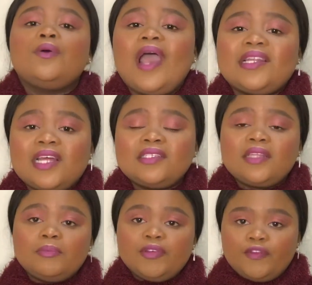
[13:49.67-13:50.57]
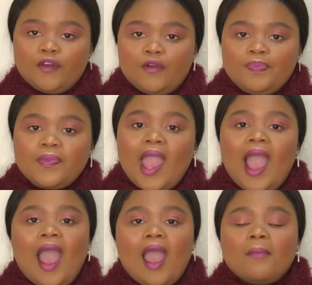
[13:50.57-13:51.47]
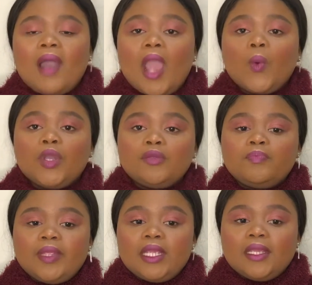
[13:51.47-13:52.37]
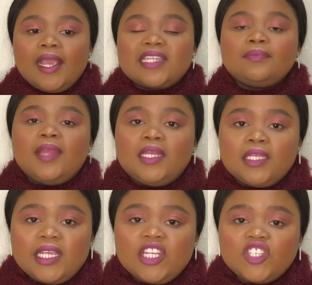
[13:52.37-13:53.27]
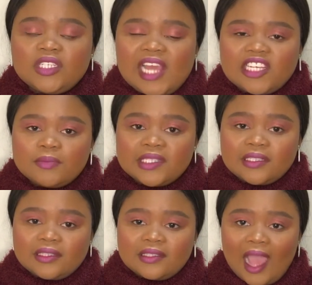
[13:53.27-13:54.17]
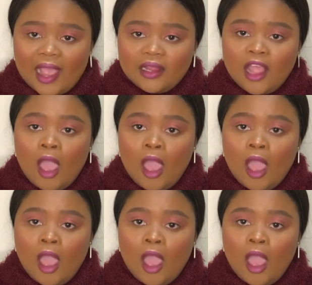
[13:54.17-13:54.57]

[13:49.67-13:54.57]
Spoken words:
as I said before, I won't be explaining each attachment style,